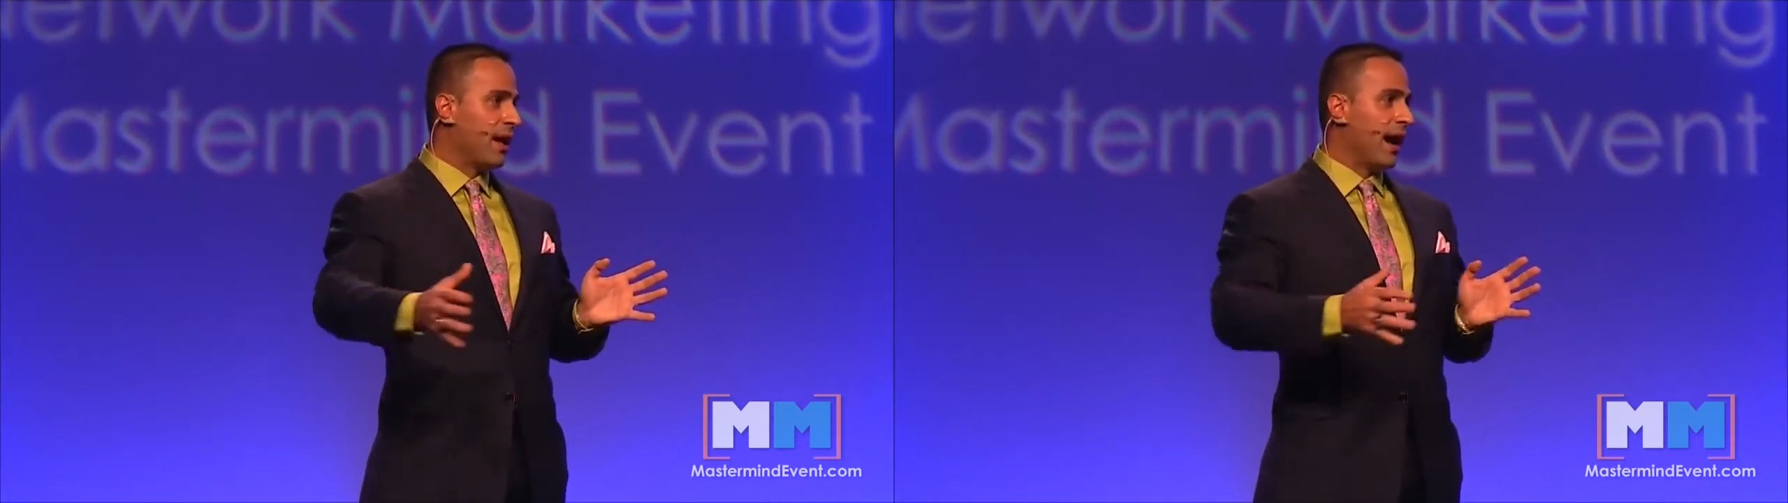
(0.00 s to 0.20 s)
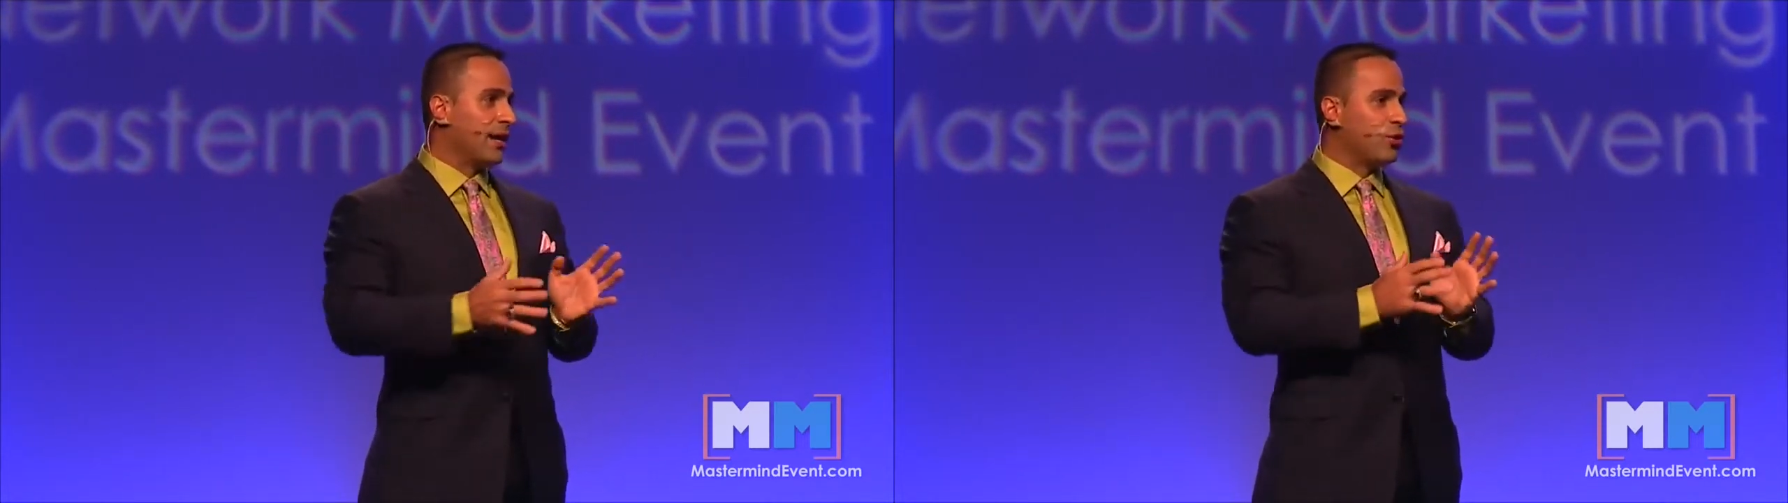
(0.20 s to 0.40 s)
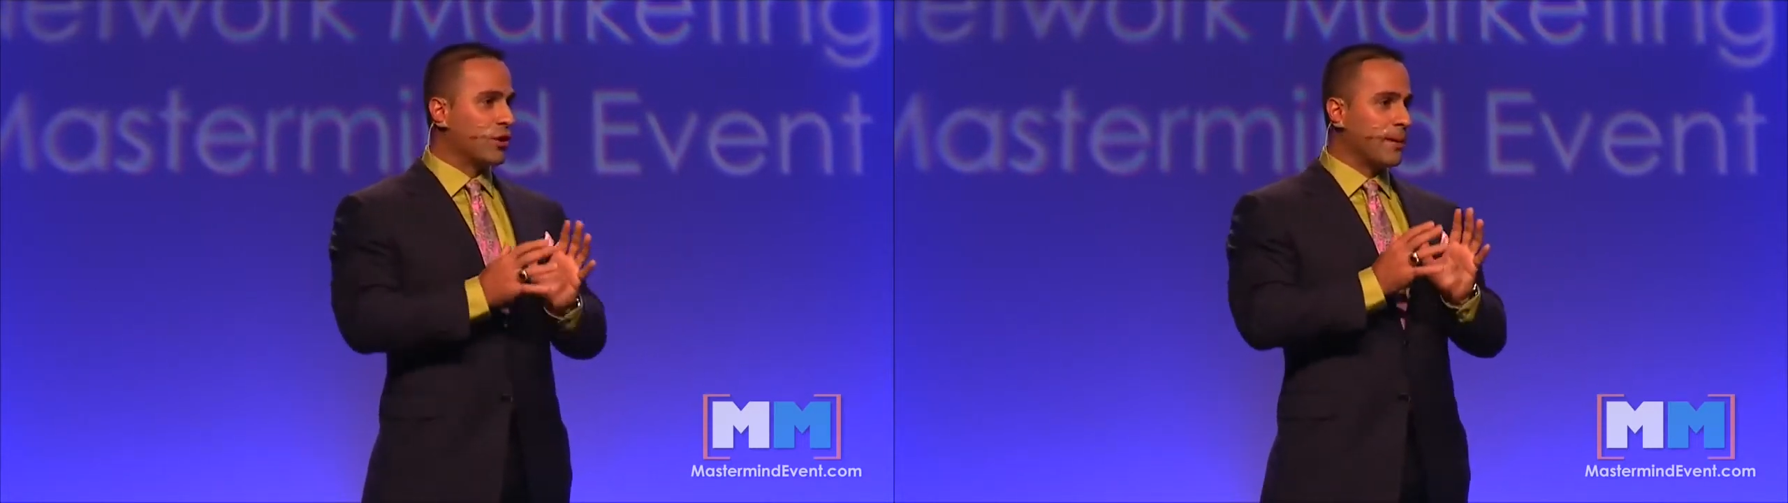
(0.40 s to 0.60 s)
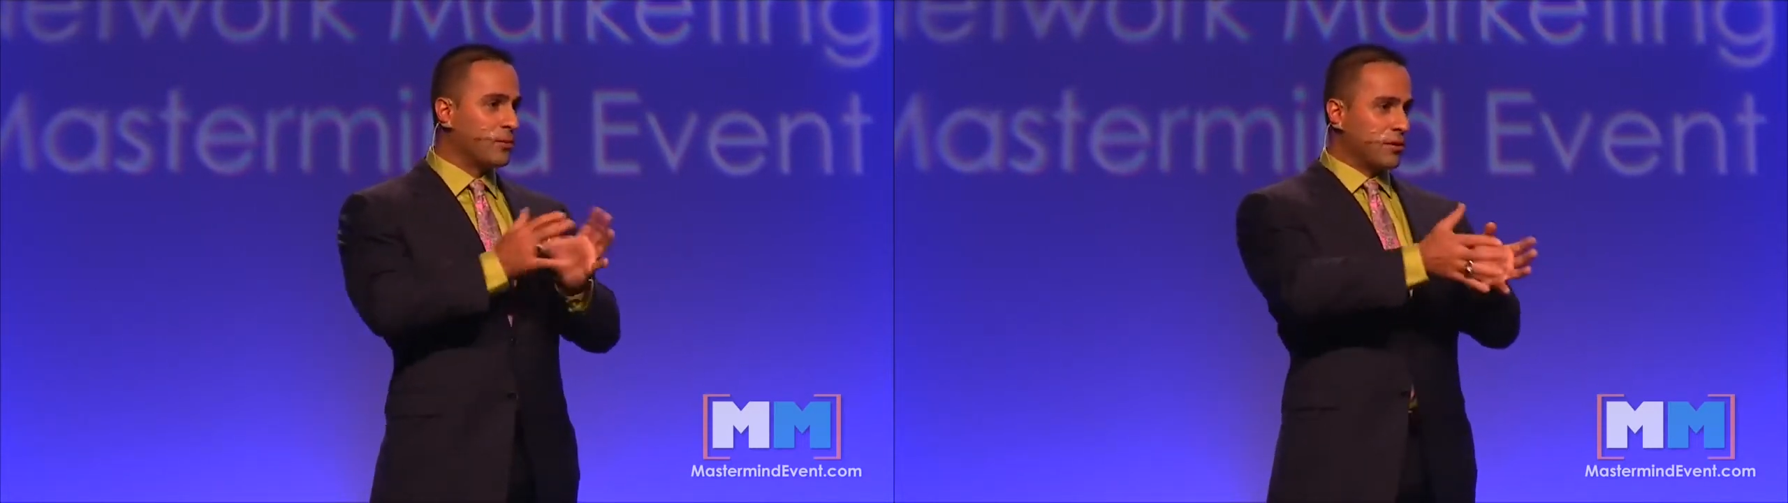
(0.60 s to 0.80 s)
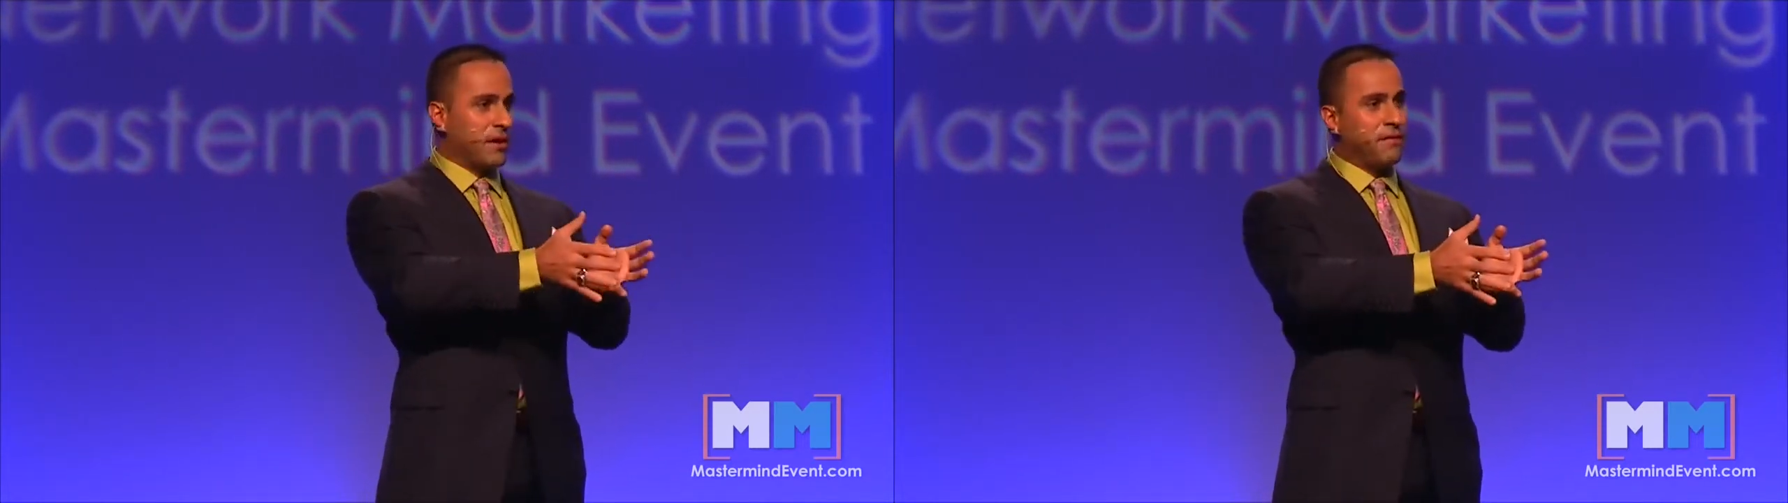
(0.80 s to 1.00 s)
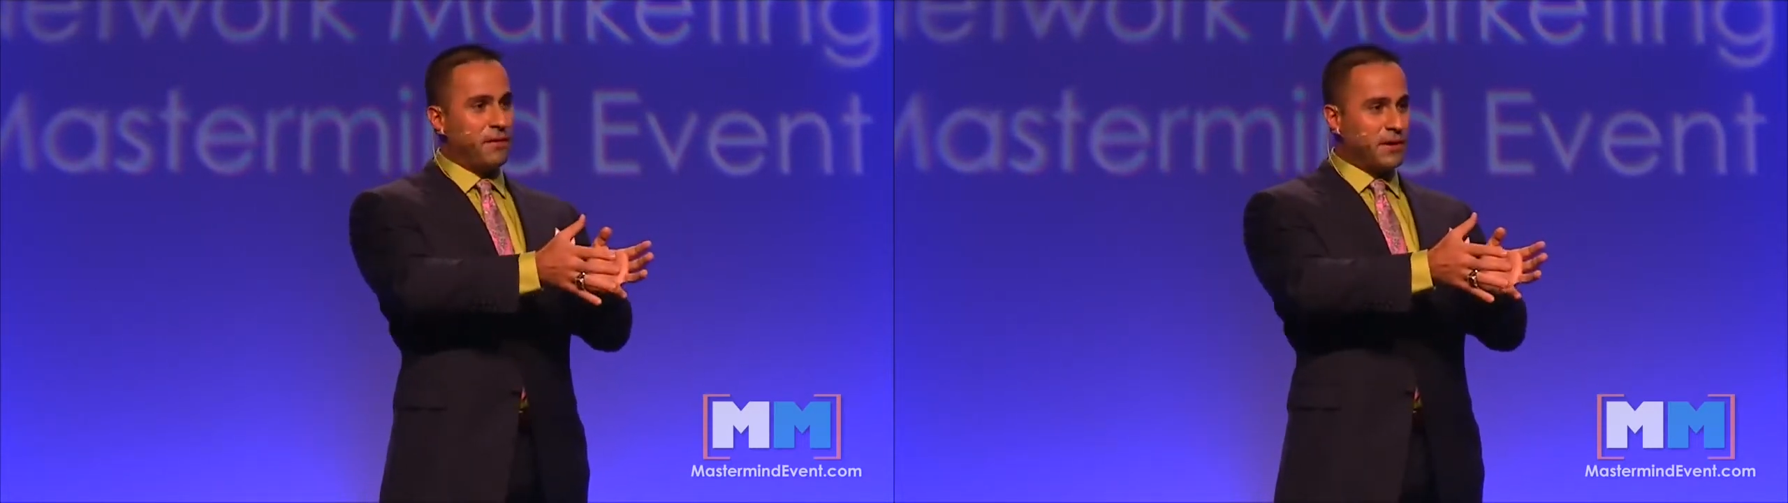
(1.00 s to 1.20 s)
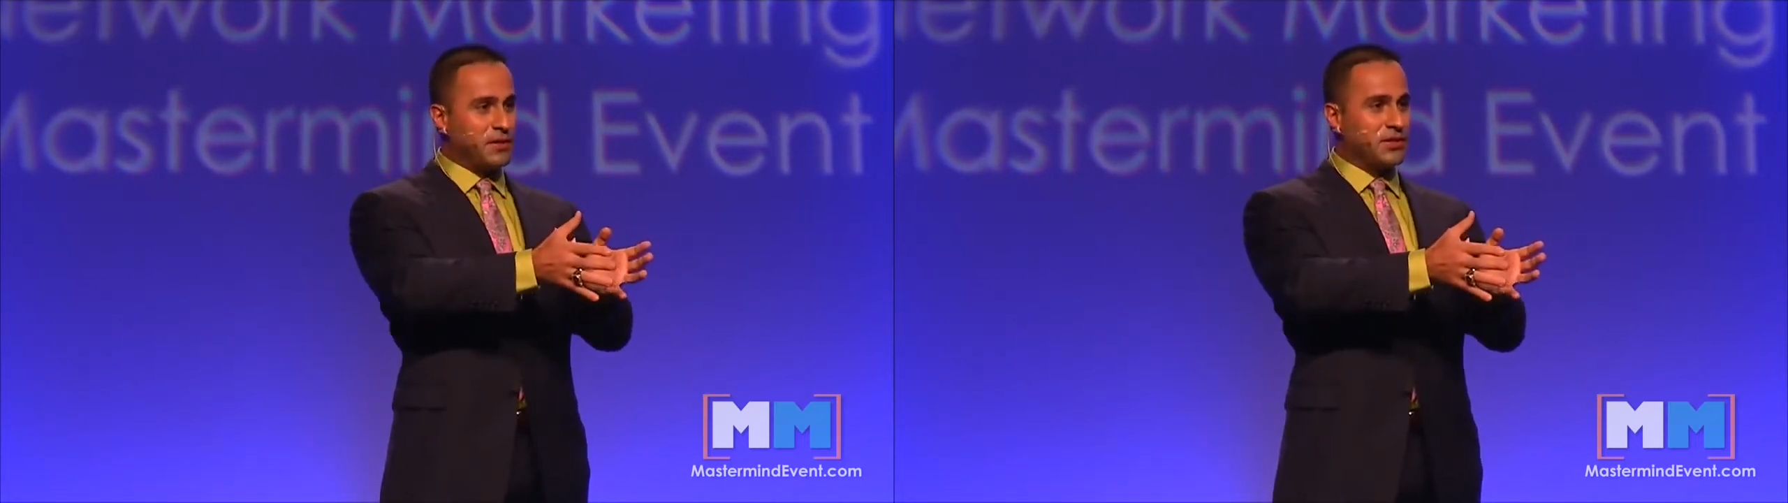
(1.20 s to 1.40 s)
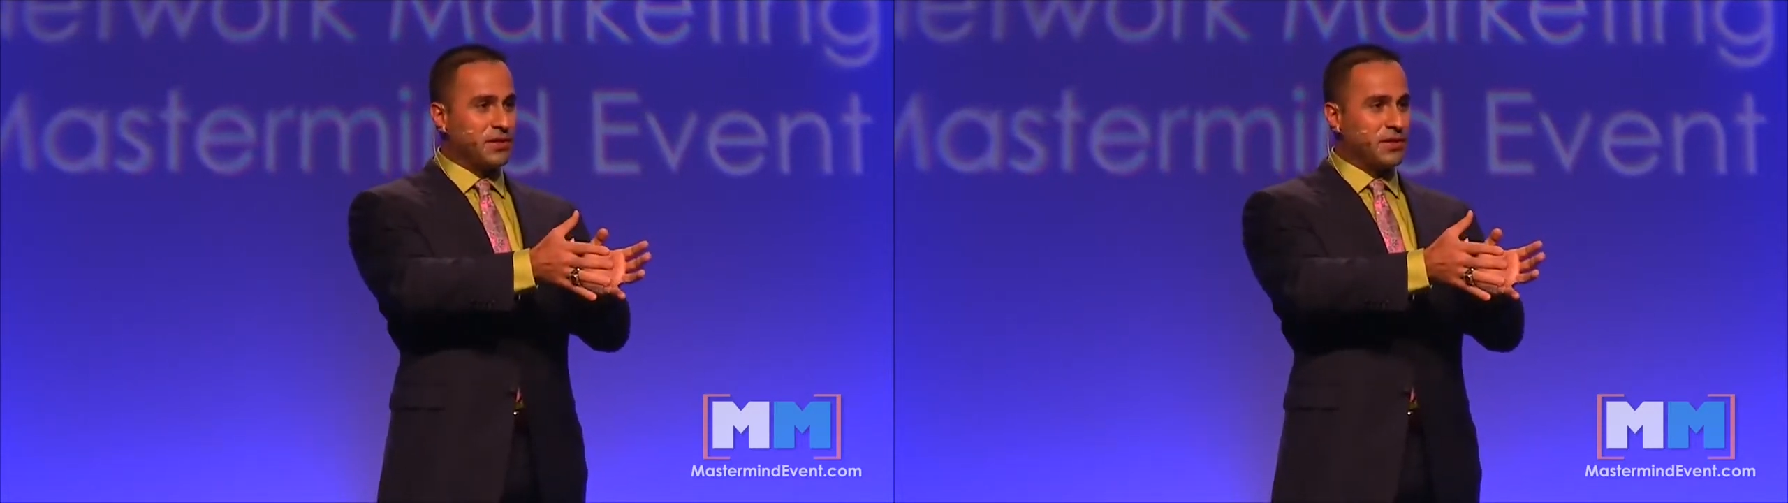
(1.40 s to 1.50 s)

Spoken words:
I took them to that first